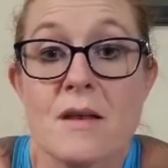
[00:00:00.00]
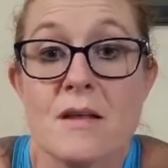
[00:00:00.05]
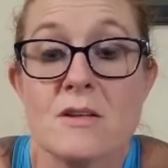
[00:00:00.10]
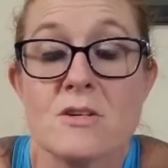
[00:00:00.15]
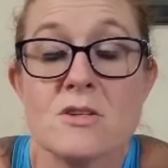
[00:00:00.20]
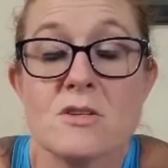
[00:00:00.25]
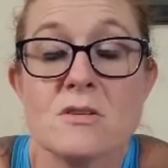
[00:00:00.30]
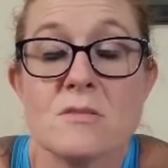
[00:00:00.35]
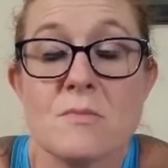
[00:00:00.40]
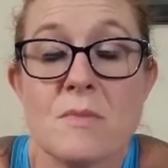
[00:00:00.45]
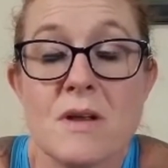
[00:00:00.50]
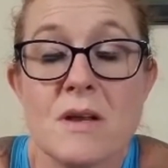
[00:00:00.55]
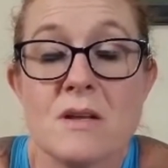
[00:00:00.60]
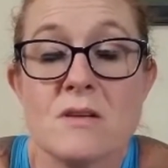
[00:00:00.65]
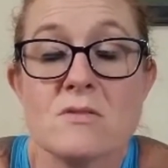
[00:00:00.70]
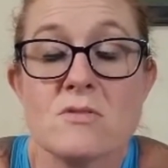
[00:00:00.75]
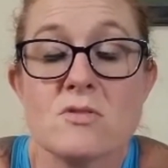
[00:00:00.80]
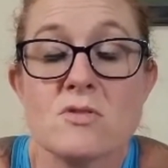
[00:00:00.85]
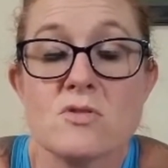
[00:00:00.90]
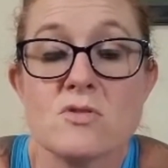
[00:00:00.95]
it just made
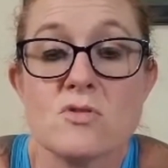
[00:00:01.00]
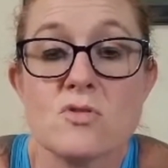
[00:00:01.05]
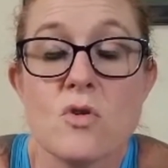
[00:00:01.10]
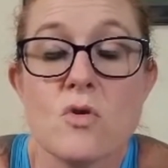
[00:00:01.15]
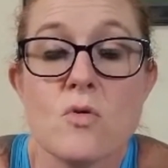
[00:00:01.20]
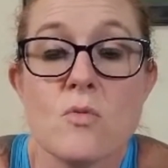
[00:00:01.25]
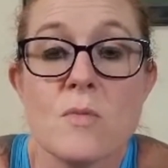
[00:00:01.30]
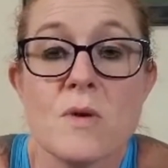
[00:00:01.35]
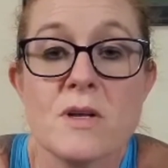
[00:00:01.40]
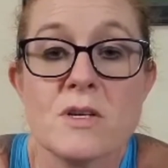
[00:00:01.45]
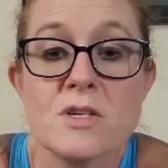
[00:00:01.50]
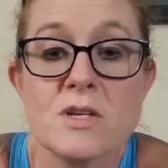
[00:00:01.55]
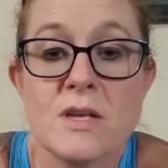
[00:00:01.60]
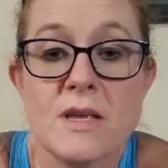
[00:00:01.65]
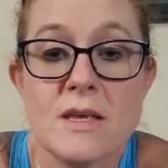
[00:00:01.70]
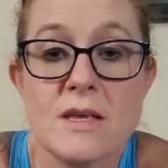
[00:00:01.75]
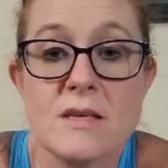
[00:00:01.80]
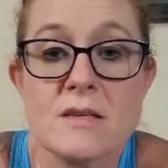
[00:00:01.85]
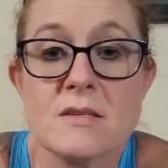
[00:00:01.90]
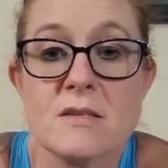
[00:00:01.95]
it so much
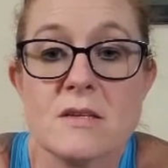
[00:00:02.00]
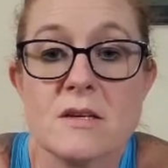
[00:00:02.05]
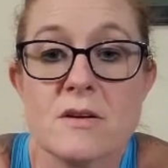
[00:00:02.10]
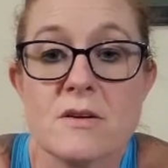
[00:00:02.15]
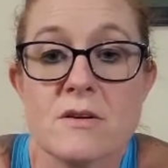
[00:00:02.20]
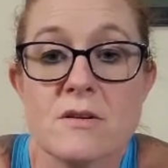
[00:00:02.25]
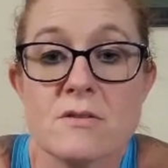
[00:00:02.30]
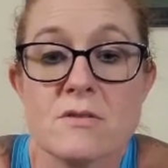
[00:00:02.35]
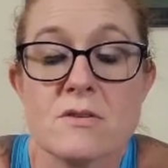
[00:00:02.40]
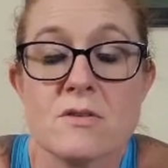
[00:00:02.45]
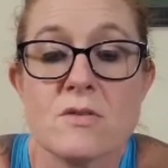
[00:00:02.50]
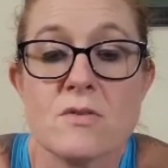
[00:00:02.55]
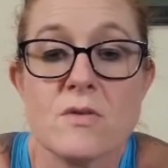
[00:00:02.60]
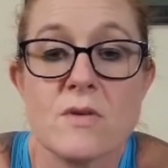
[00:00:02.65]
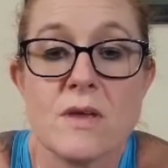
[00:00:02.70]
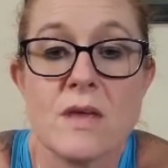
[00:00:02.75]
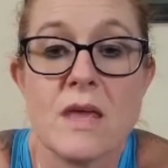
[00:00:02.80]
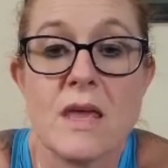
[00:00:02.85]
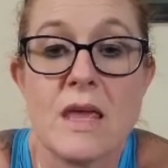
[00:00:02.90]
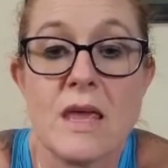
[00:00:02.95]
easier
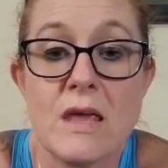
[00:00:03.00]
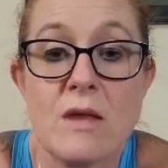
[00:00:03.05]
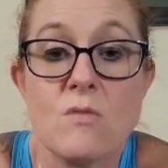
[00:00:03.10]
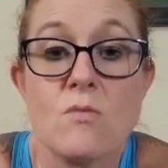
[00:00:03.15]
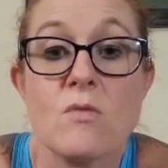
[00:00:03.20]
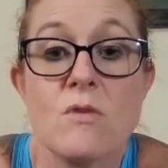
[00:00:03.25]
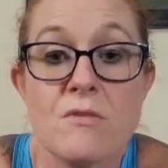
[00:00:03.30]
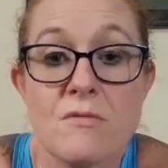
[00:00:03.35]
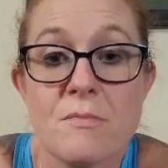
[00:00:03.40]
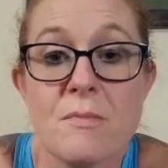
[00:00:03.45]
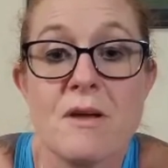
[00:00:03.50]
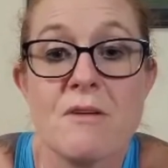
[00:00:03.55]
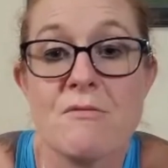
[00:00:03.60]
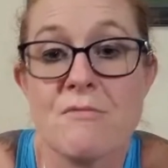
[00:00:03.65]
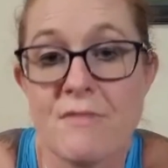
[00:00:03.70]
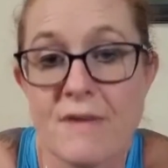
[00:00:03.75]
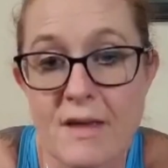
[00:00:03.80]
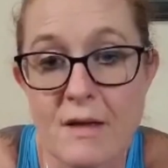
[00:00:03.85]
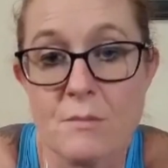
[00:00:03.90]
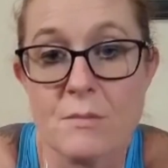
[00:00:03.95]
to eat with my
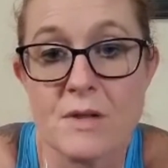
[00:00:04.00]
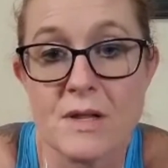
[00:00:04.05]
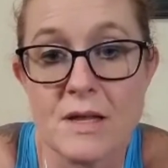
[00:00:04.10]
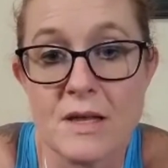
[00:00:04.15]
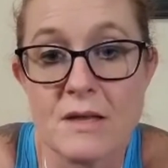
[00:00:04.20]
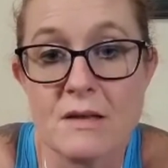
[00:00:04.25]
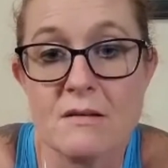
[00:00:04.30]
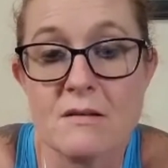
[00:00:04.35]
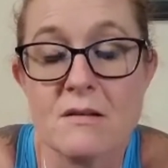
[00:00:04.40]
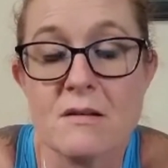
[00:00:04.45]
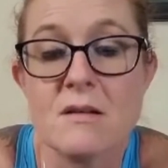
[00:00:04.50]
family.